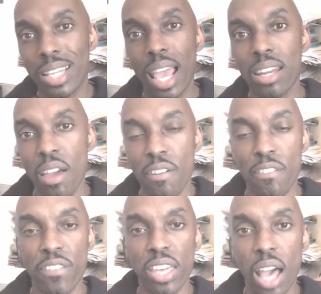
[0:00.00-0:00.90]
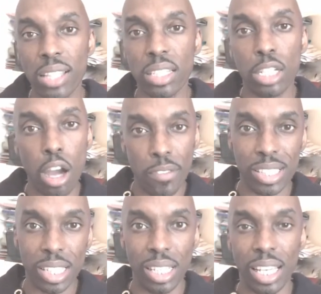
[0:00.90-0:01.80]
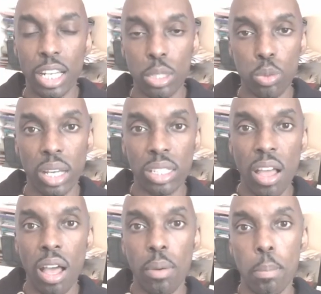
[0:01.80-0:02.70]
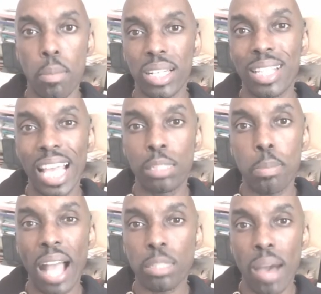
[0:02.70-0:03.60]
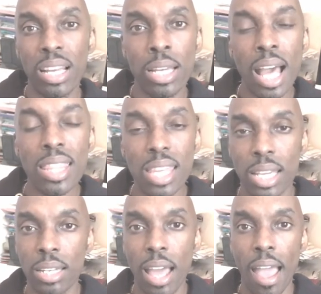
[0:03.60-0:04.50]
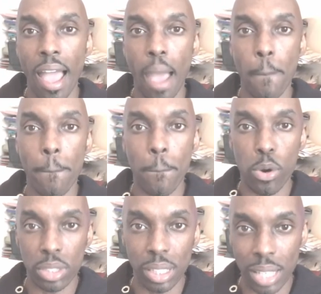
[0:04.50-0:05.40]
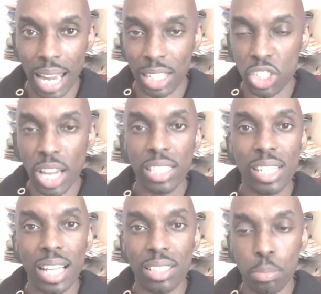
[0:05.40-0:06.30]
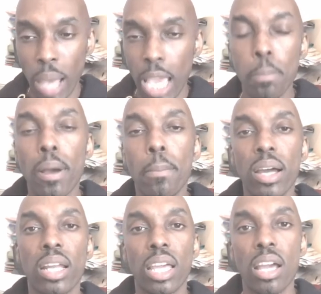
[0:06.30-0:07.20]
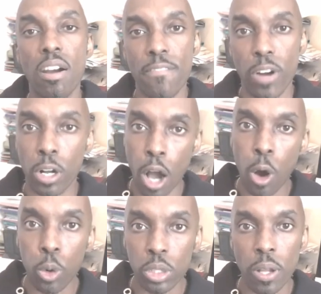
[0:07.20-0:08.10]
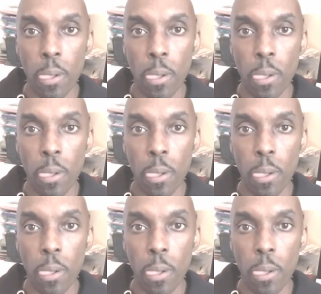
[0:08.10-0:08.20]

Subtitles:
dead fiat currency, in other words, money that is backed by nothing, and putting and exchanging that paper money for gold.